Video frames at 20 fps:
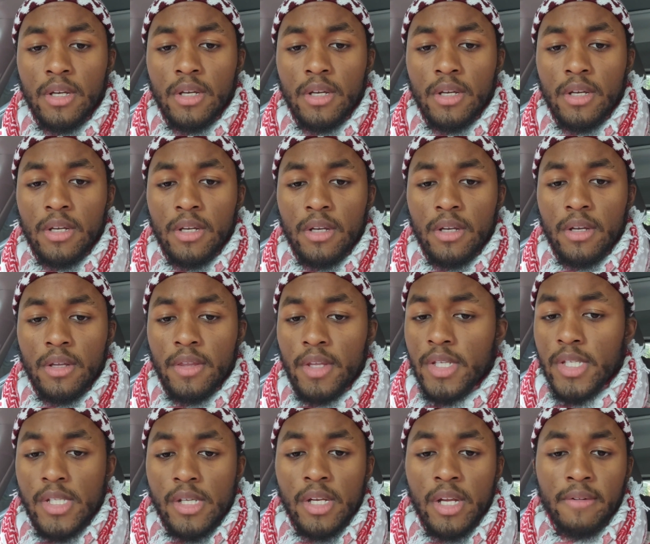They still
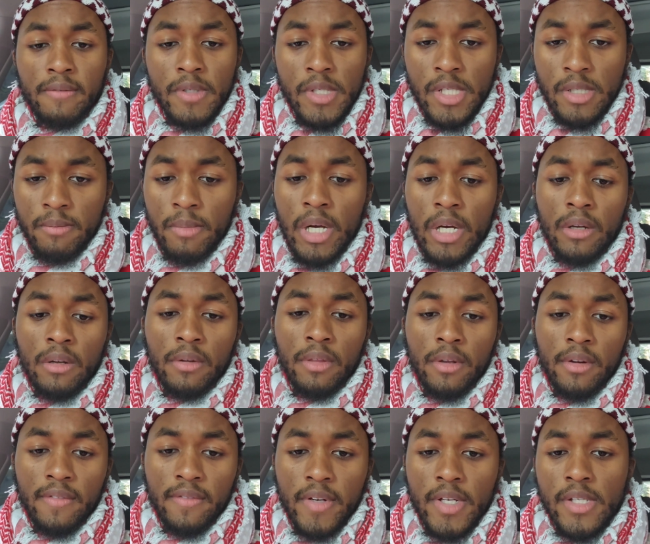have a smile on their
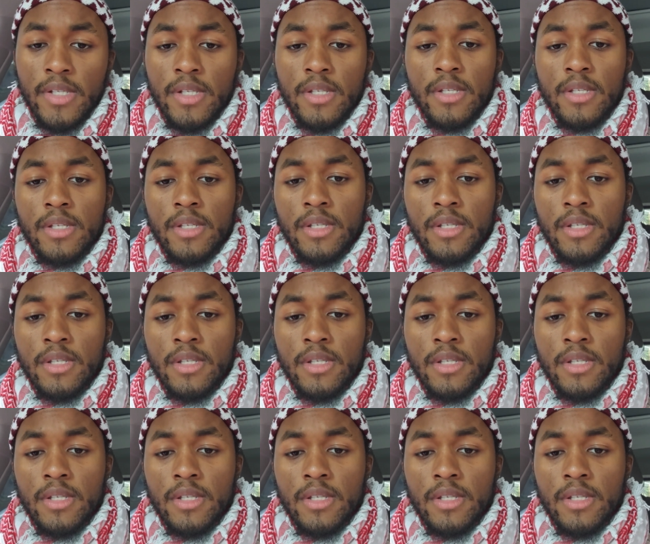faces.